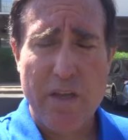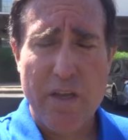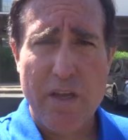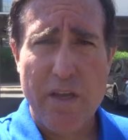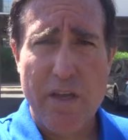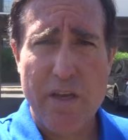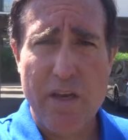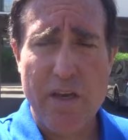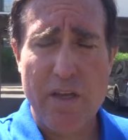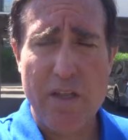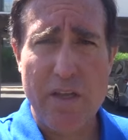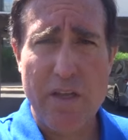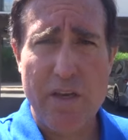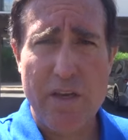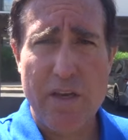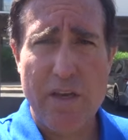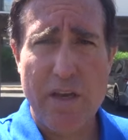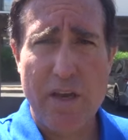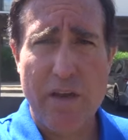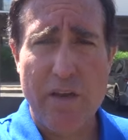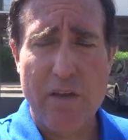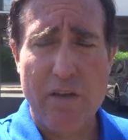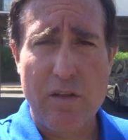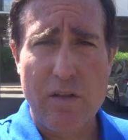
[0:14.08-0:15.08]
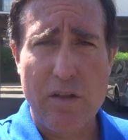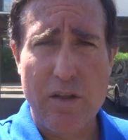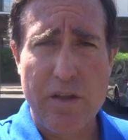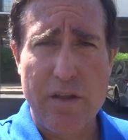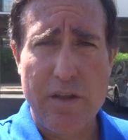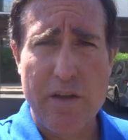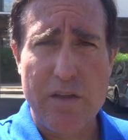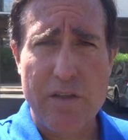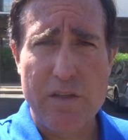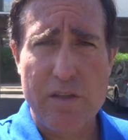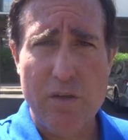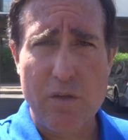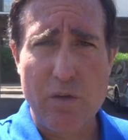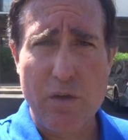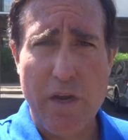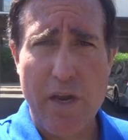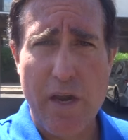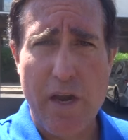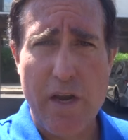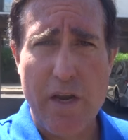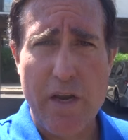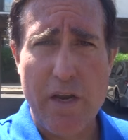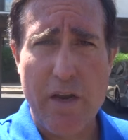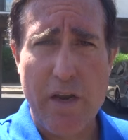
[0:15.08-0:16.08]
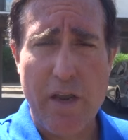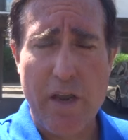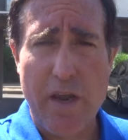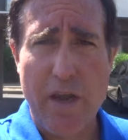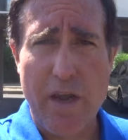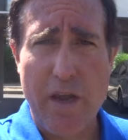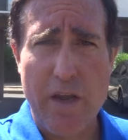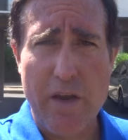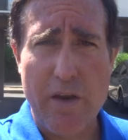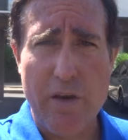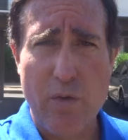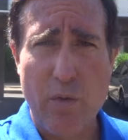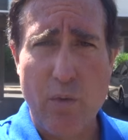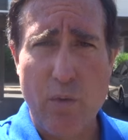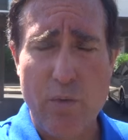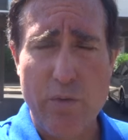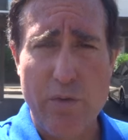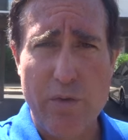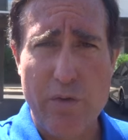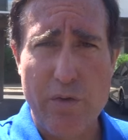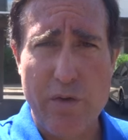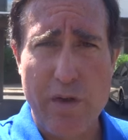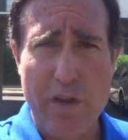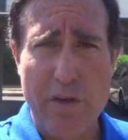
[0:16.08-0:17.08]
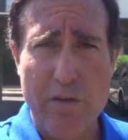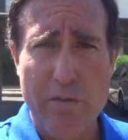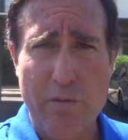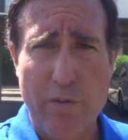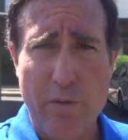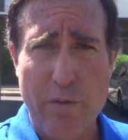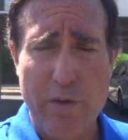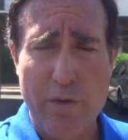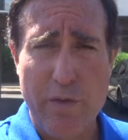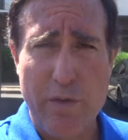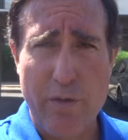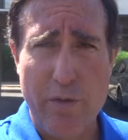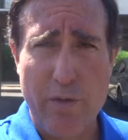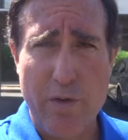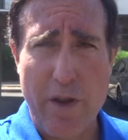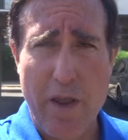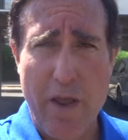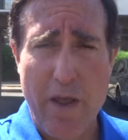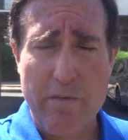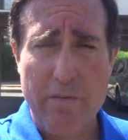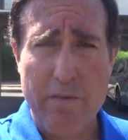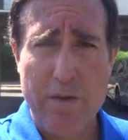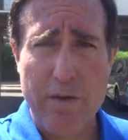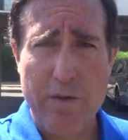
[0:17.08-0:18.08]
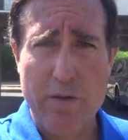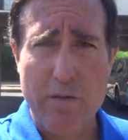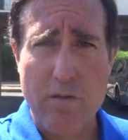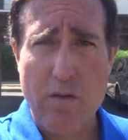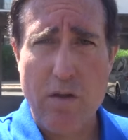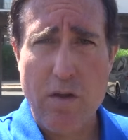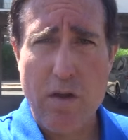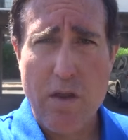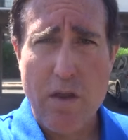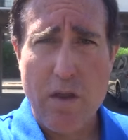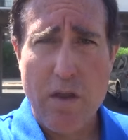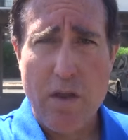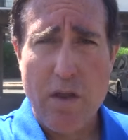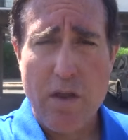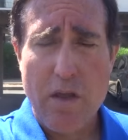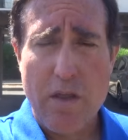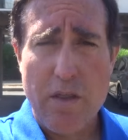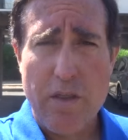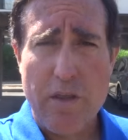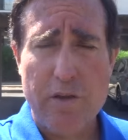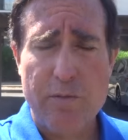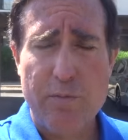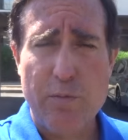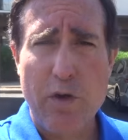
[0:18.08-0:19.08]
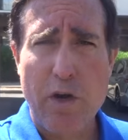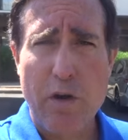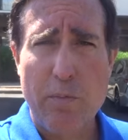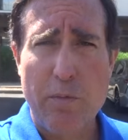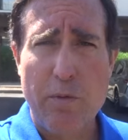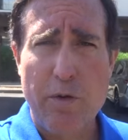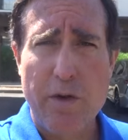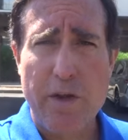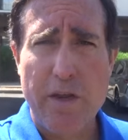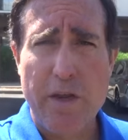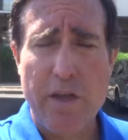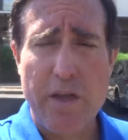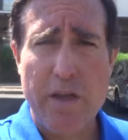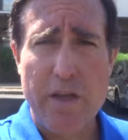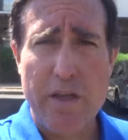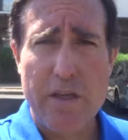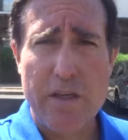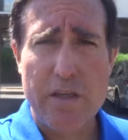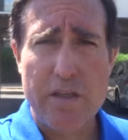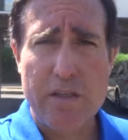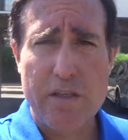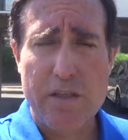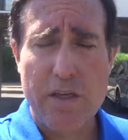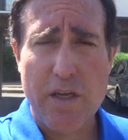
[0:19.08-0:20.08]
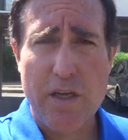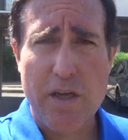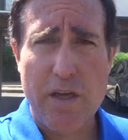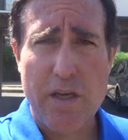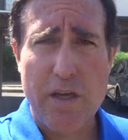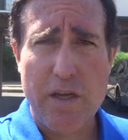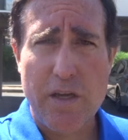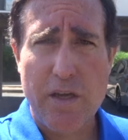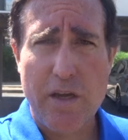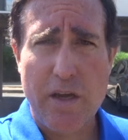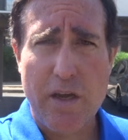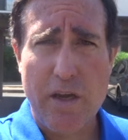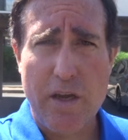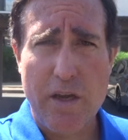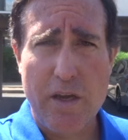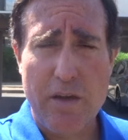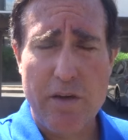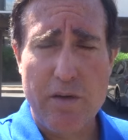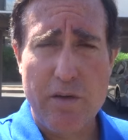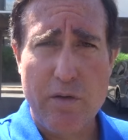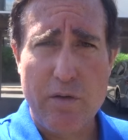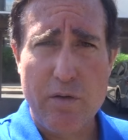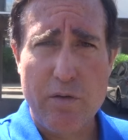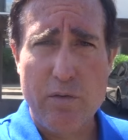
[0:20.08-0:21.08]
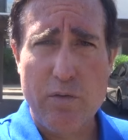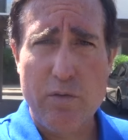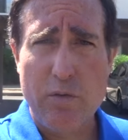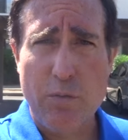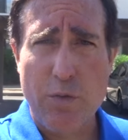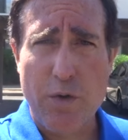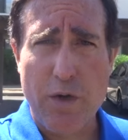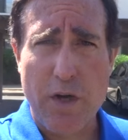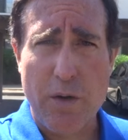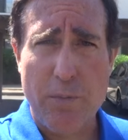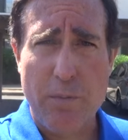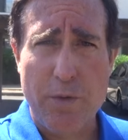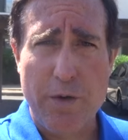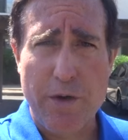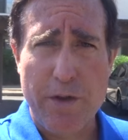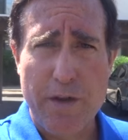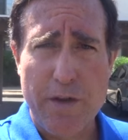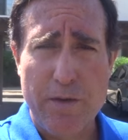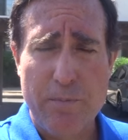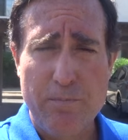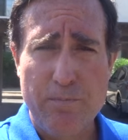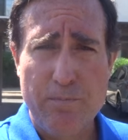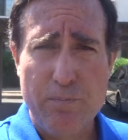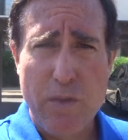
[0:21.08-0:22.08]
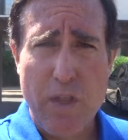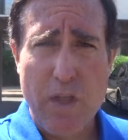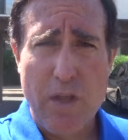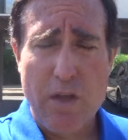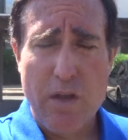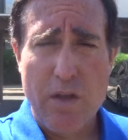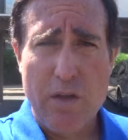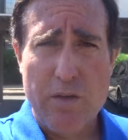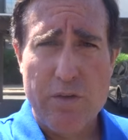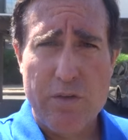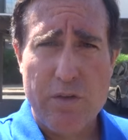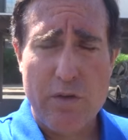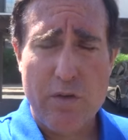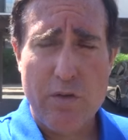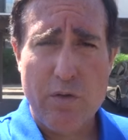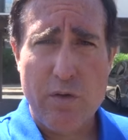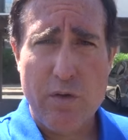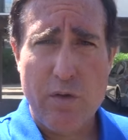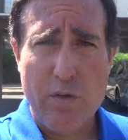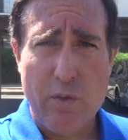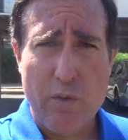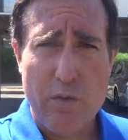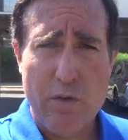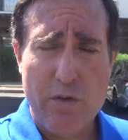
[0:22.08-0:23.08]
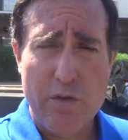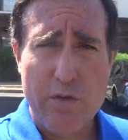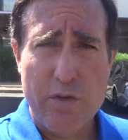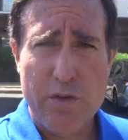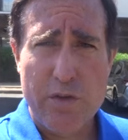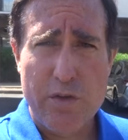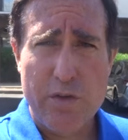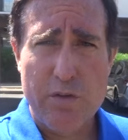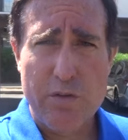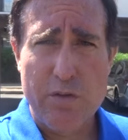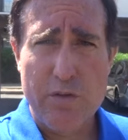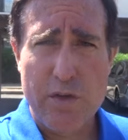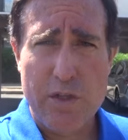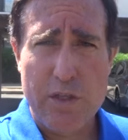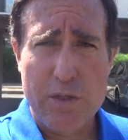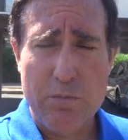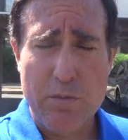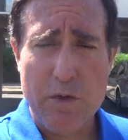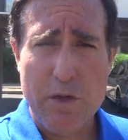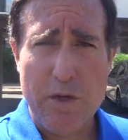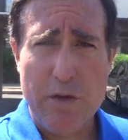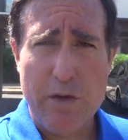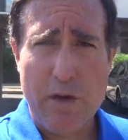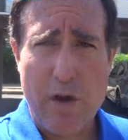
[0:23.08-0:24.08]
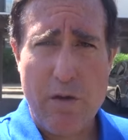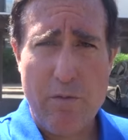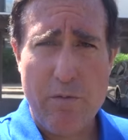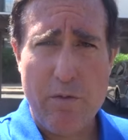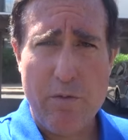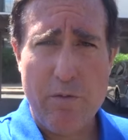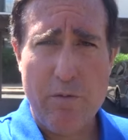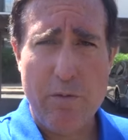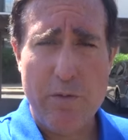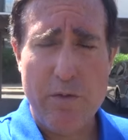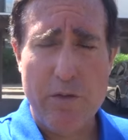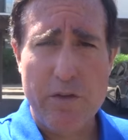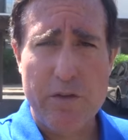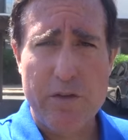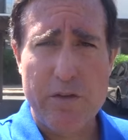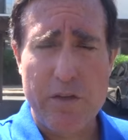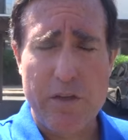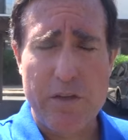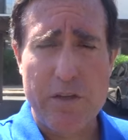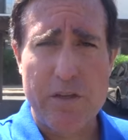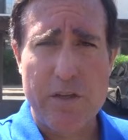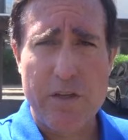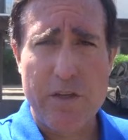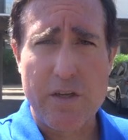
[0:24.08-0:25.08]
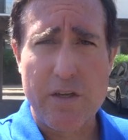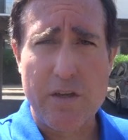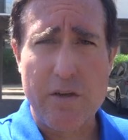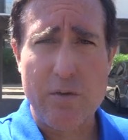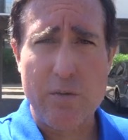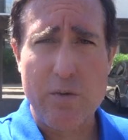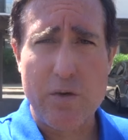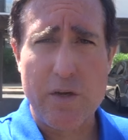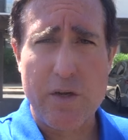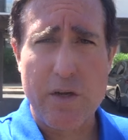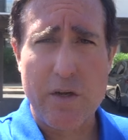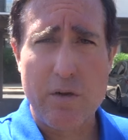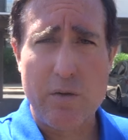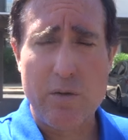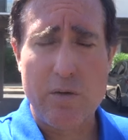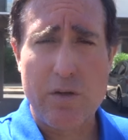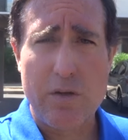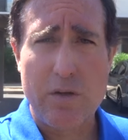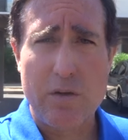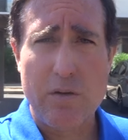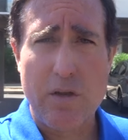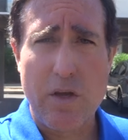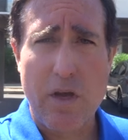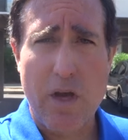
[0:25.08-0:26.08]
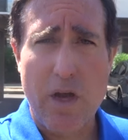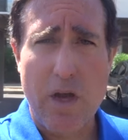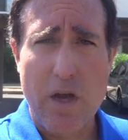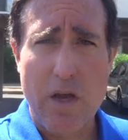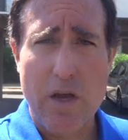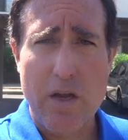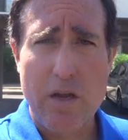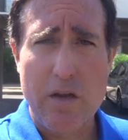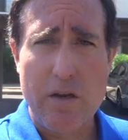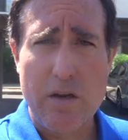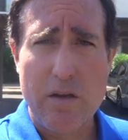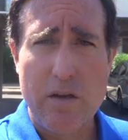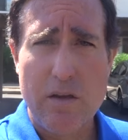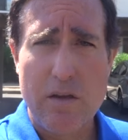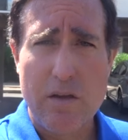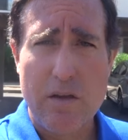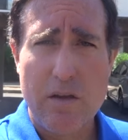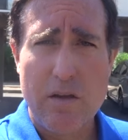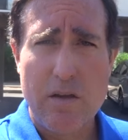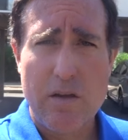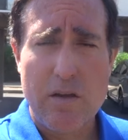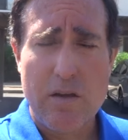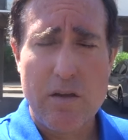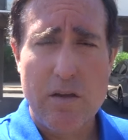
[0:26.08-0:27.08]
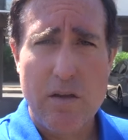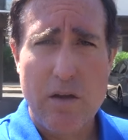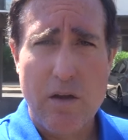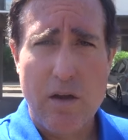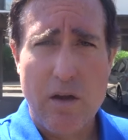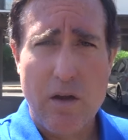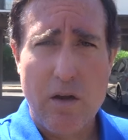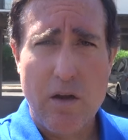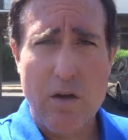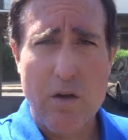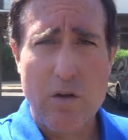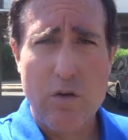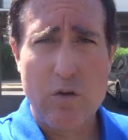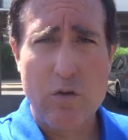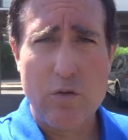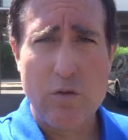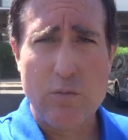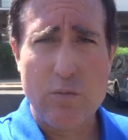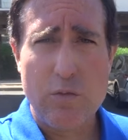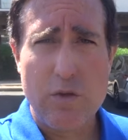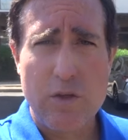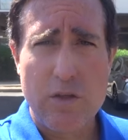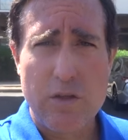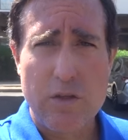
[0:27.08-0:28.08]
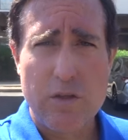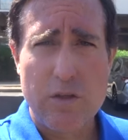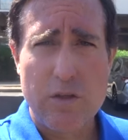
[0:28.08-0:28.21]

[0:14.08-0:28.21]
in Glendale. It is located at Northern and 43rd Avenue. This property is a HUD-owned property. So in order to submit an offer for this listing, you would go to the HUD home